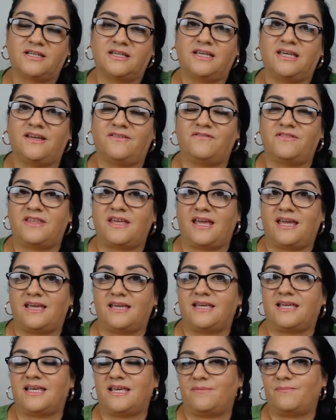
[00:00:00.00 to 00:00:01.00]
if they
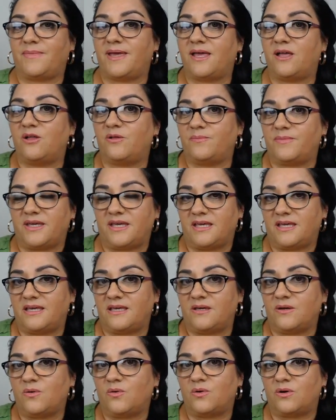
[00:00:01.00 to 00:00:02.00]
email
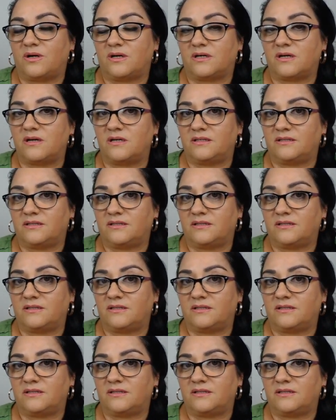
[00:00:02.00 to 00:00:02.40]
me or